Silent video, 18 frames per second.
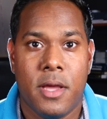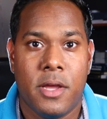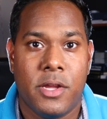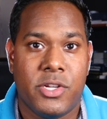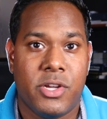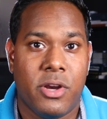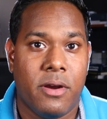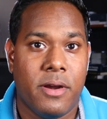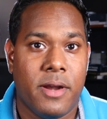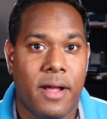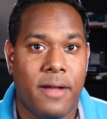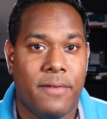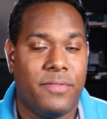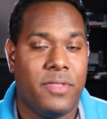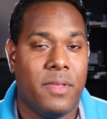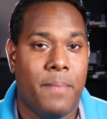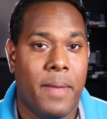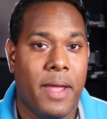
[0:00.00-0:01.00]
Sure
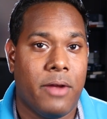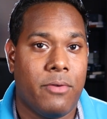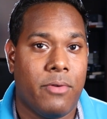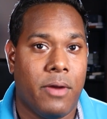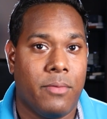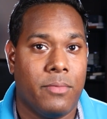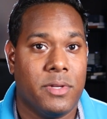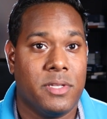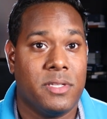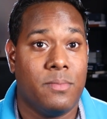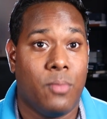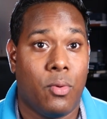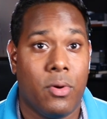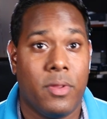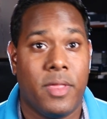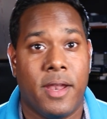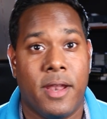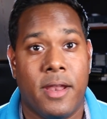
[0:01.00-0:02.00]
enough, the bank run was
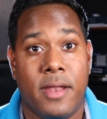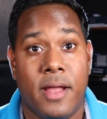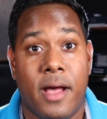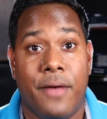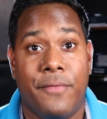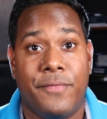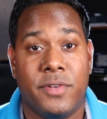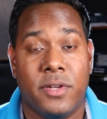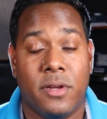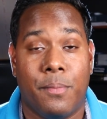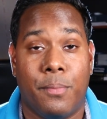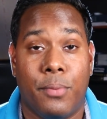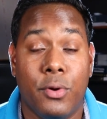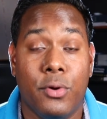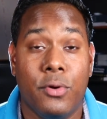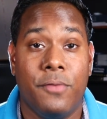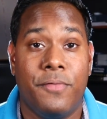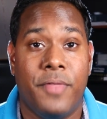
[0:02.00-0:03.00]
more than enough to
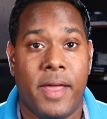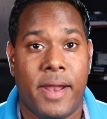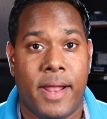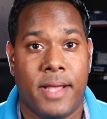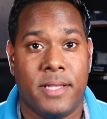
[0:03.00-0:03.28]
prove that